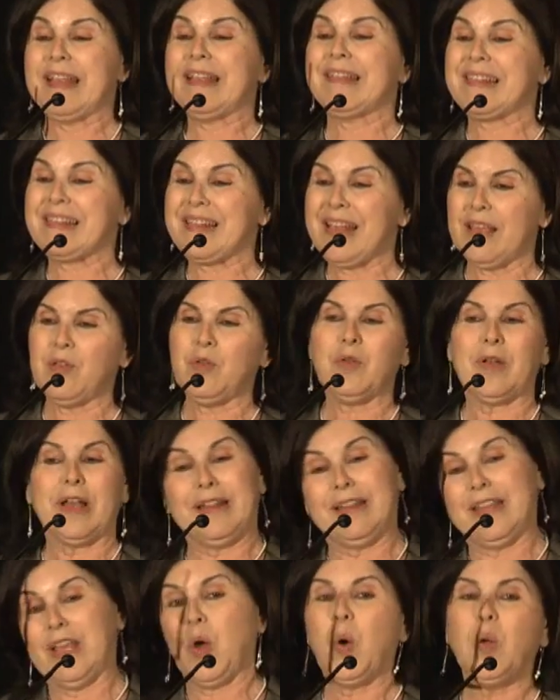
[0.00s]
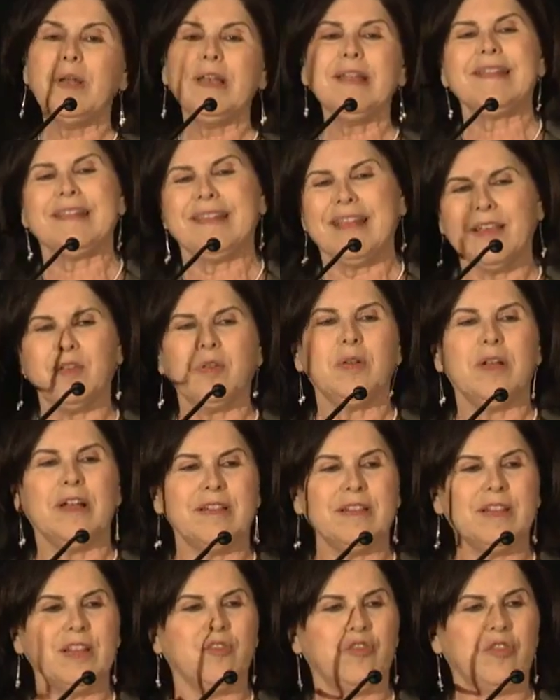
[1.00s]
a secular, the only secular
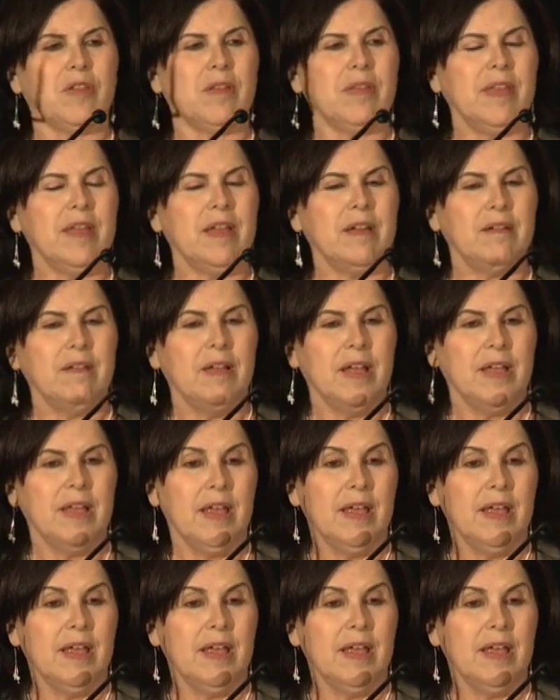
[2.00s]
teacher there,